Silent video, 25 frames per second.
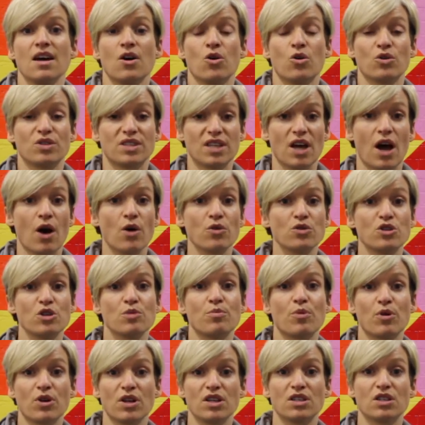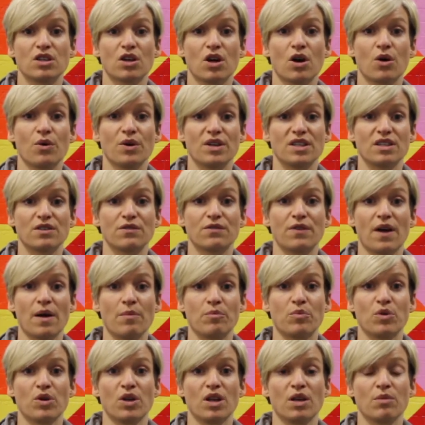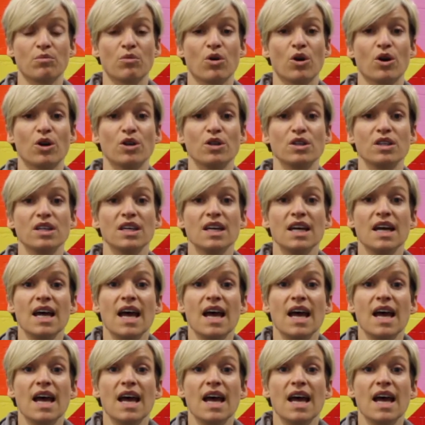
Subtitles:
or tells your body to go into fat burning mode.